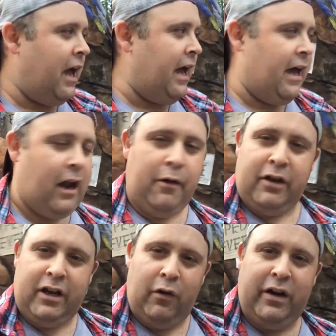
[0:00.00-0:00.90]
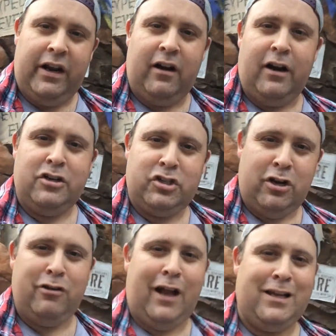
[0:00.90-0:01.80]
And I'm gonna go in here and show
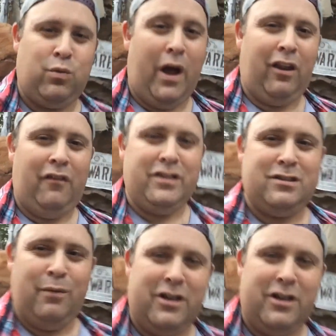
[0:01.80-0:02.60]
you guys why I love it so